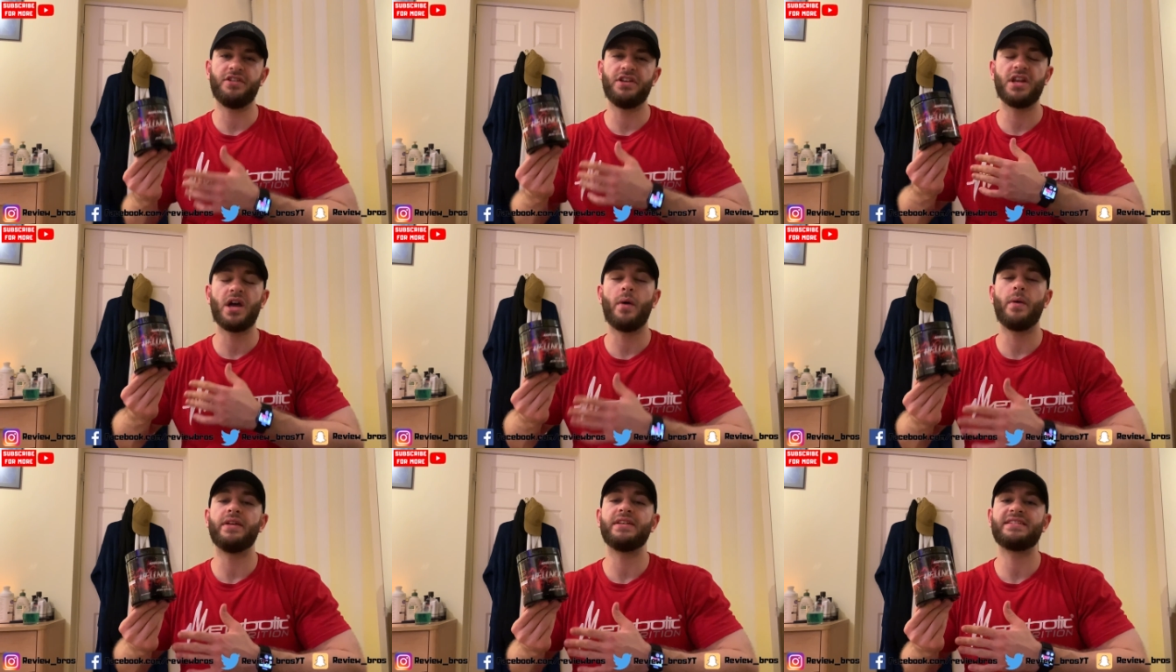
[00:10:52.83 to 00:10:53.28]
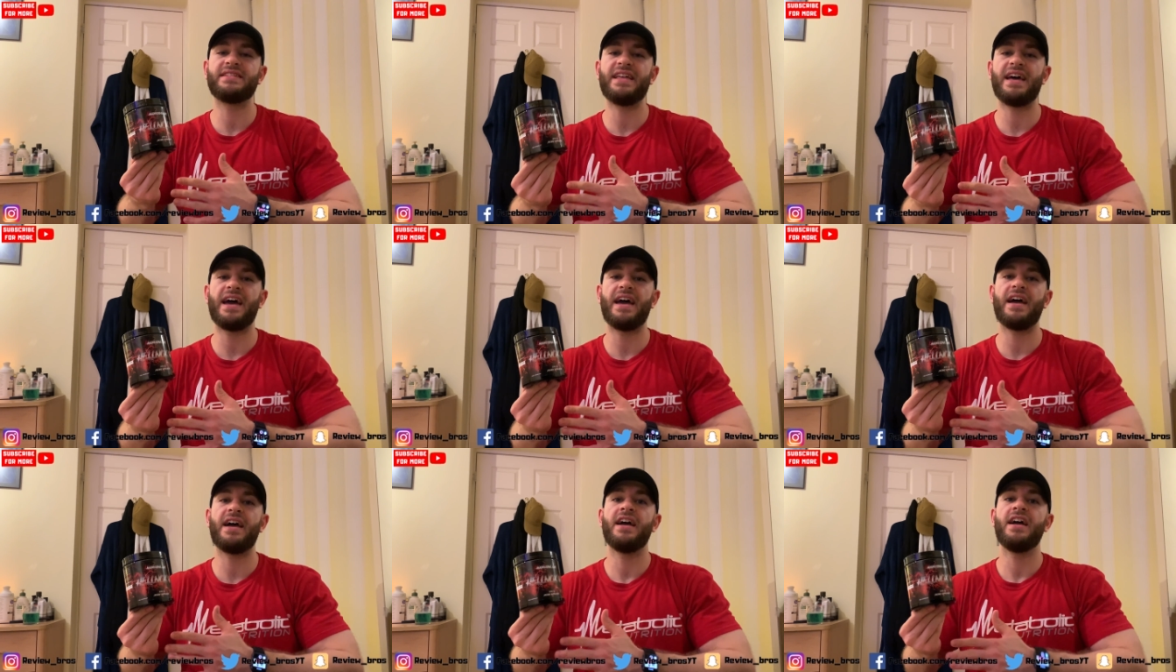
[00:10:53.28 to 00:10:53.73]
You know it's
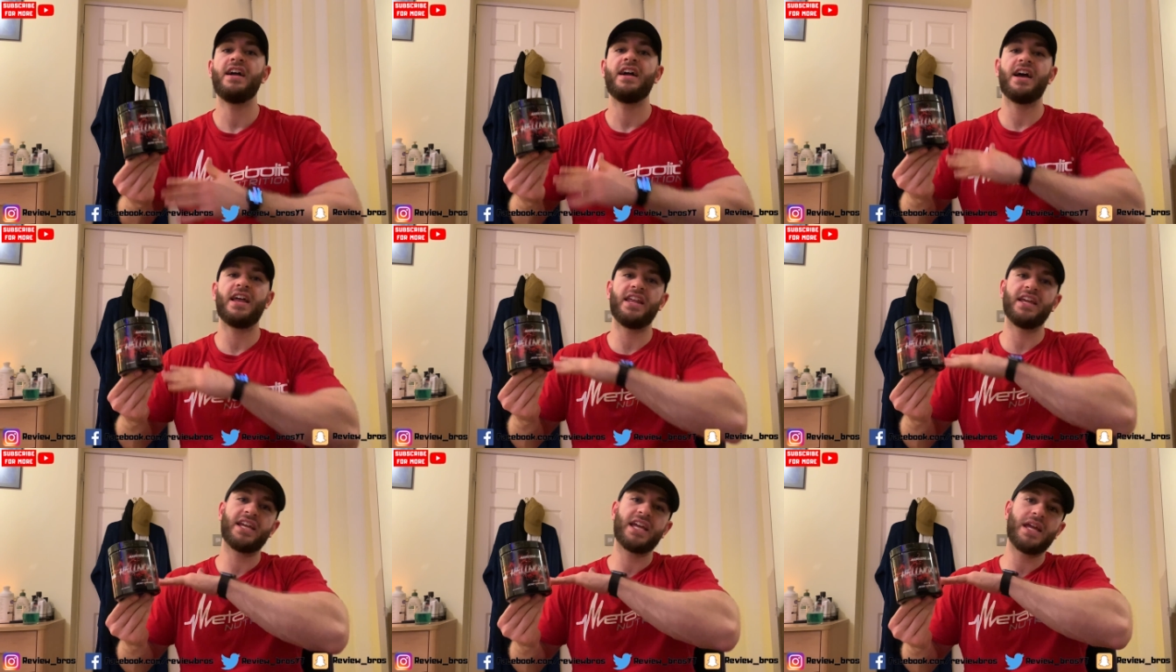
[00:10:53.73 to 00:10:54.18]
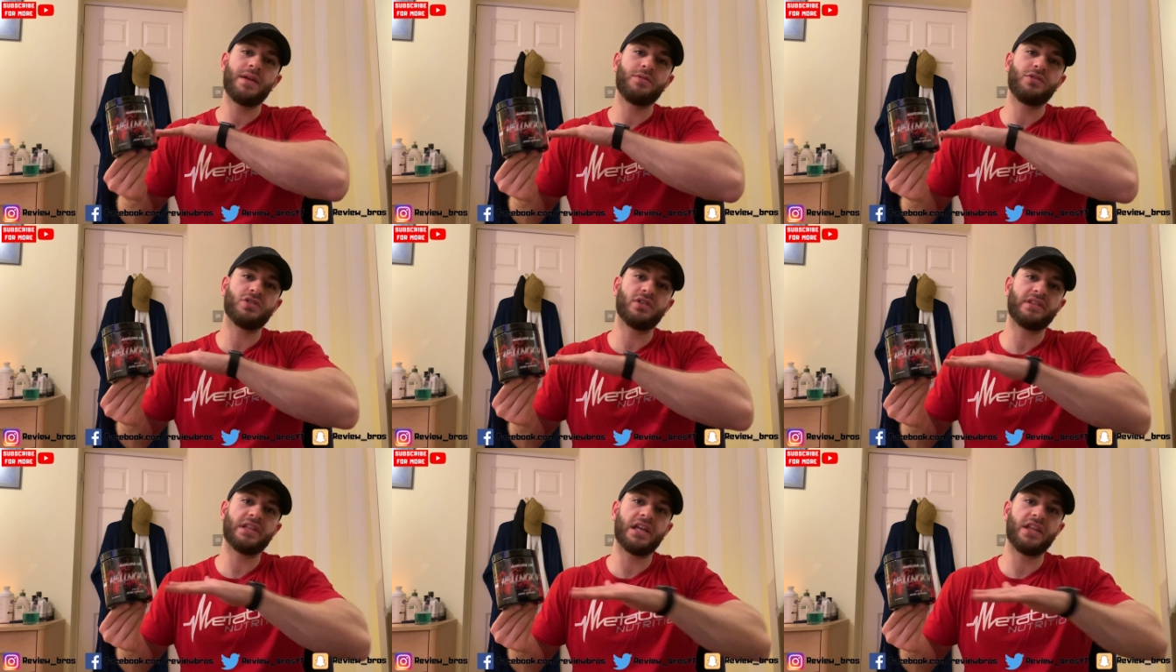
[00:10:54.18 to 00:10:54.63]
there, and it
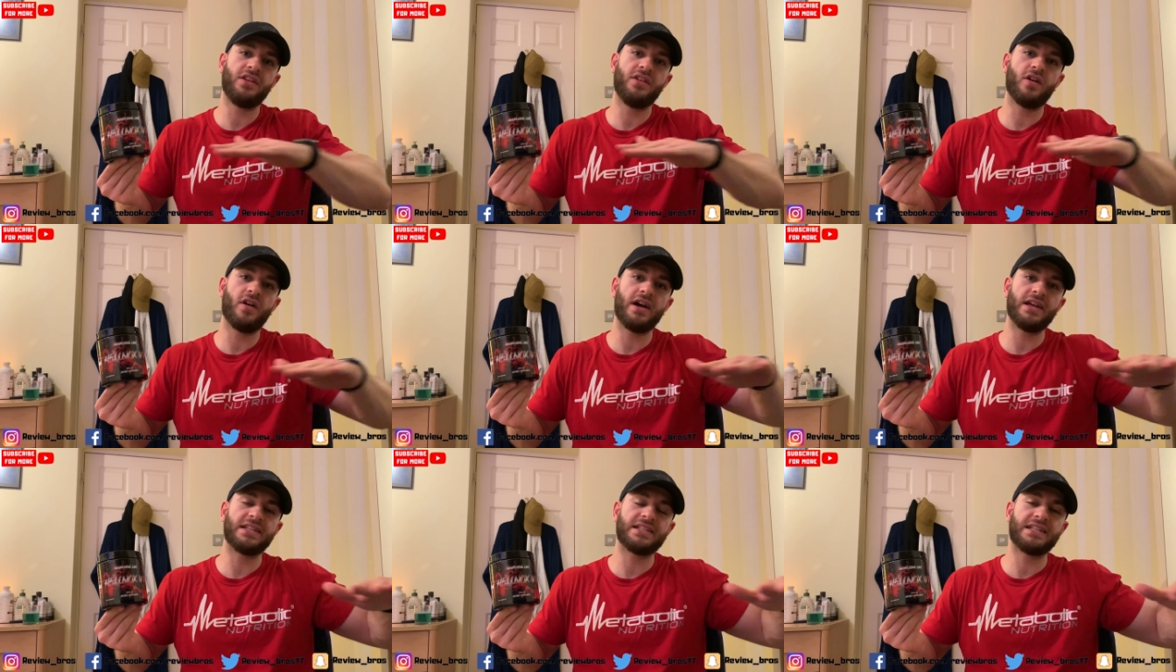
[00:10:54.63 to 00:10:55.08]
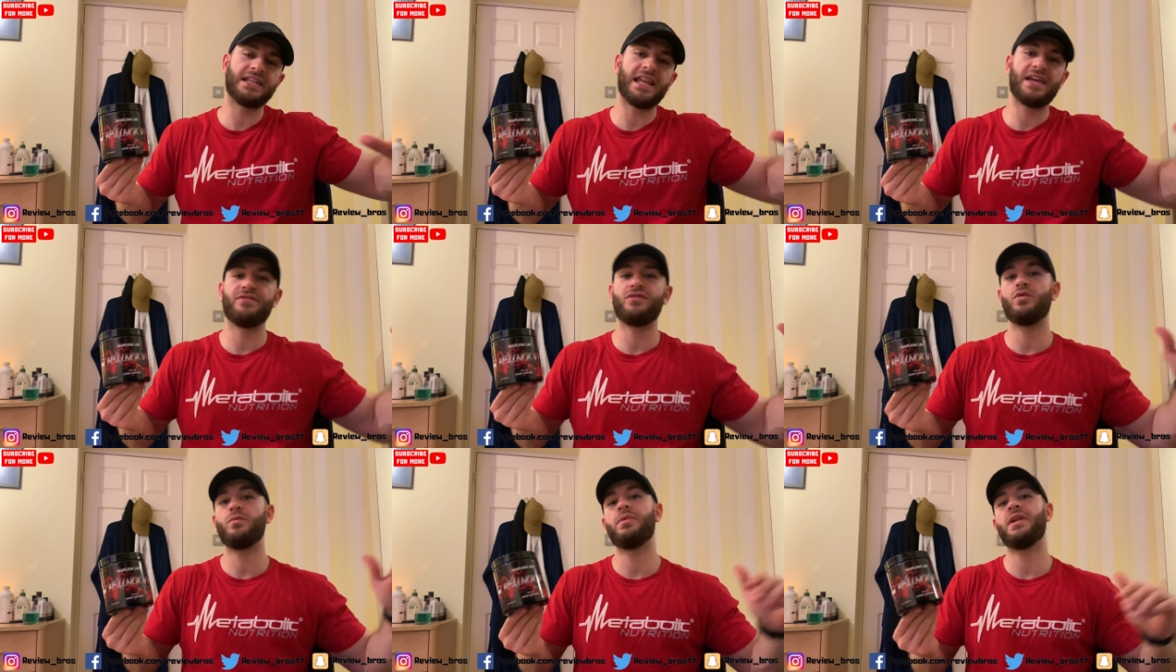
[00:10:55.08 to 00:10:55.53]
keeps you on that nice
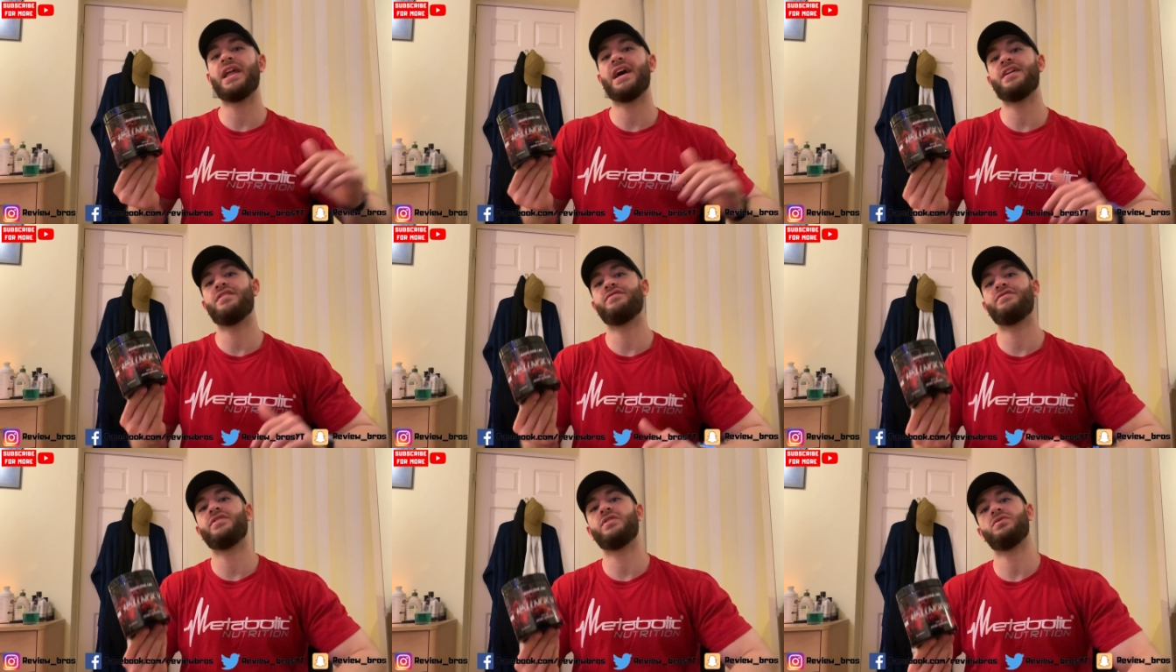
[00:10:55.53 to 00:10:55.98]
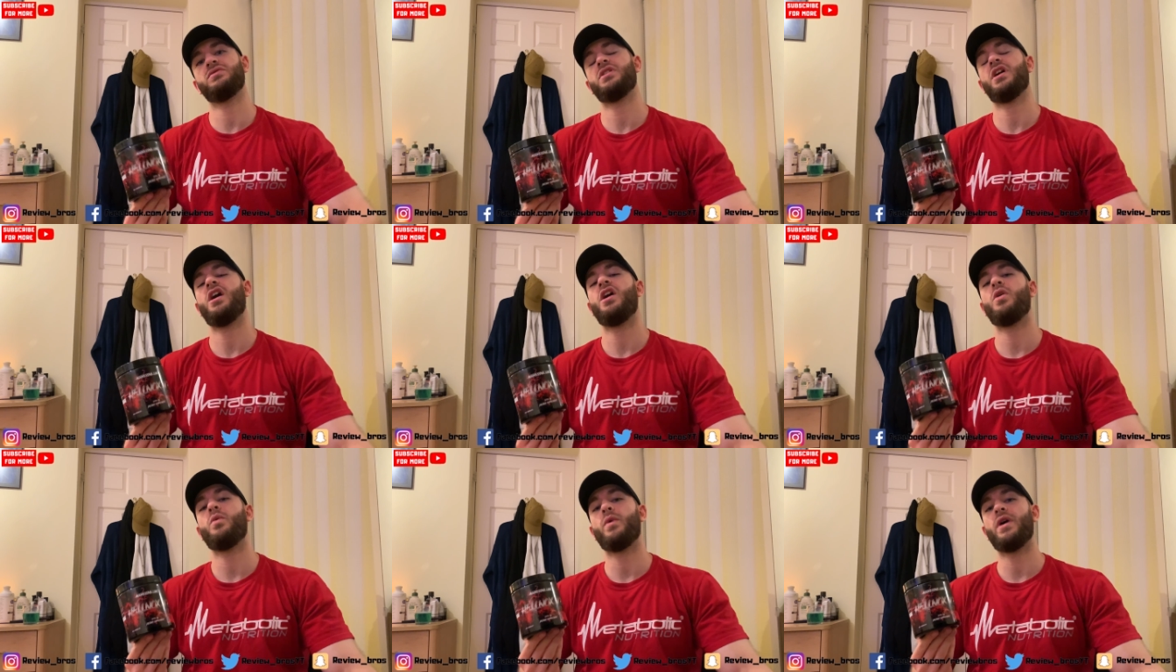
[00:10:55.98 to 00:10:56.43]
level playing field the
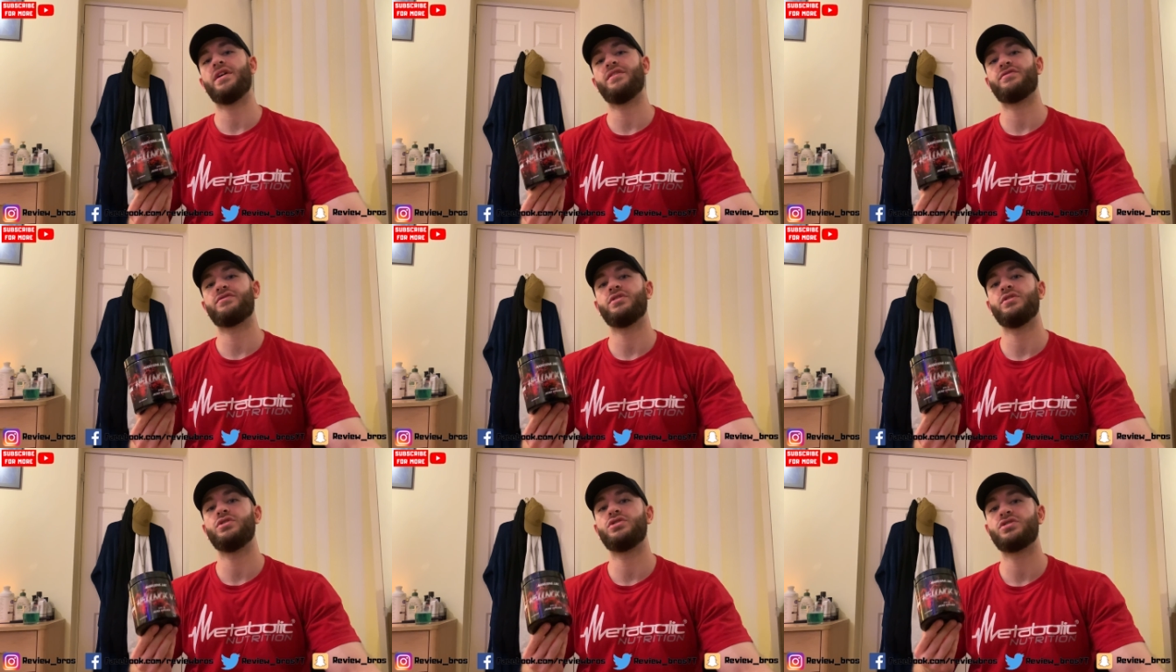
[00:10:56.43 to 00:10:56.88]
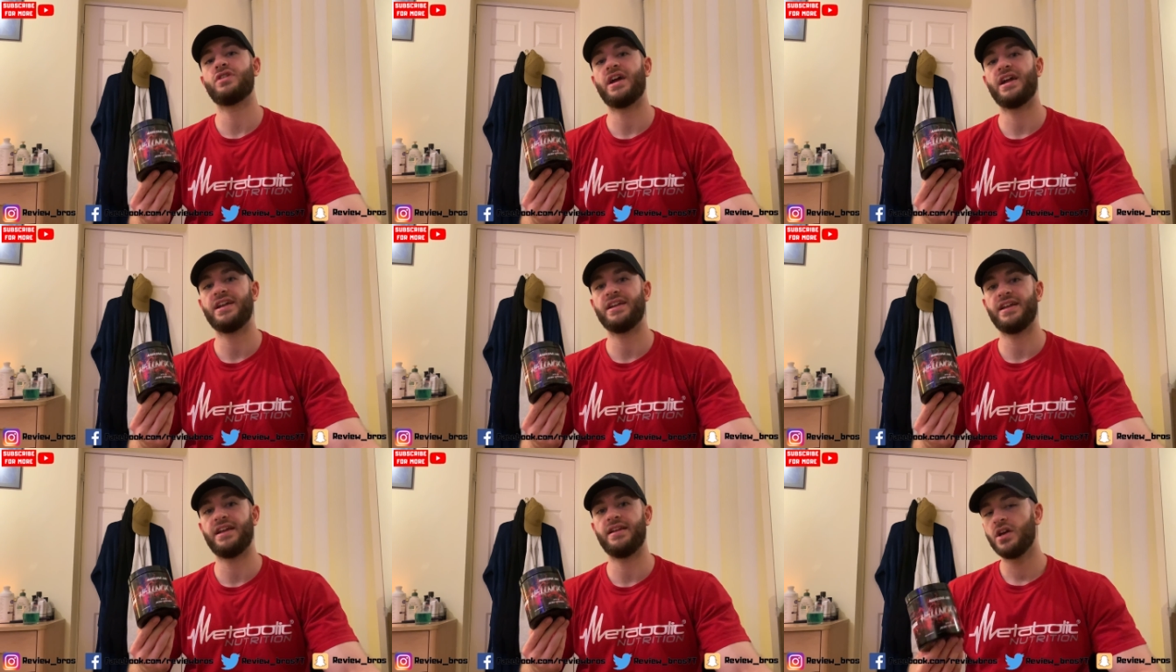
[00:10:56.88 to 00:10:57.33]
whole way through
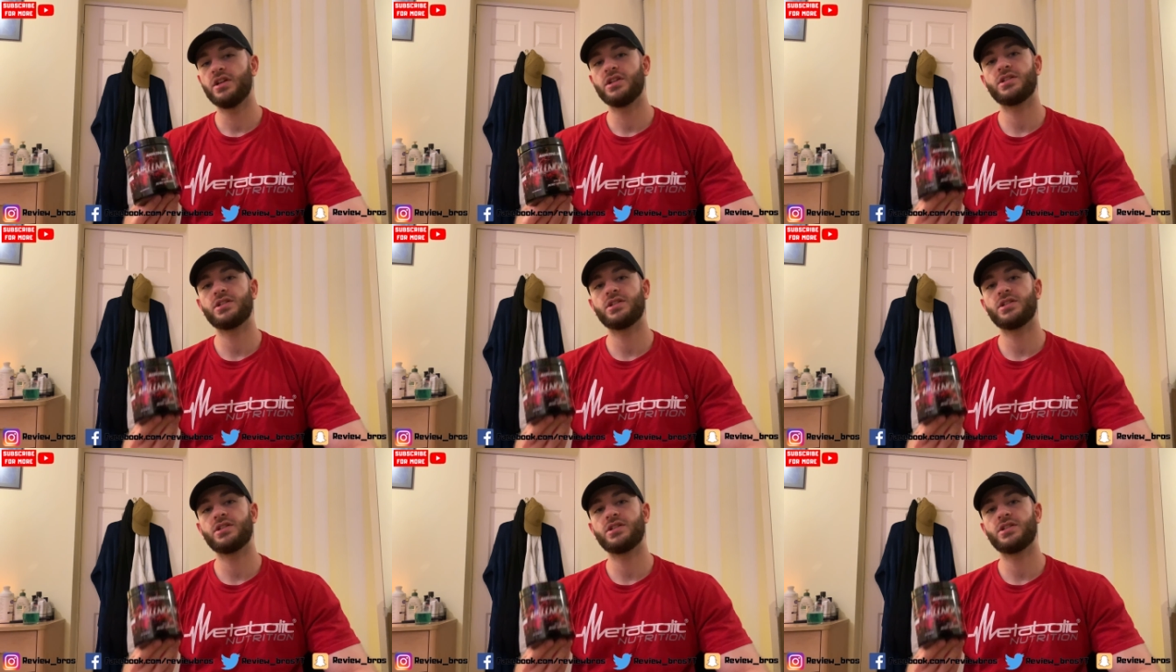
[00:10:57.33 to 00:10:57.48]
training.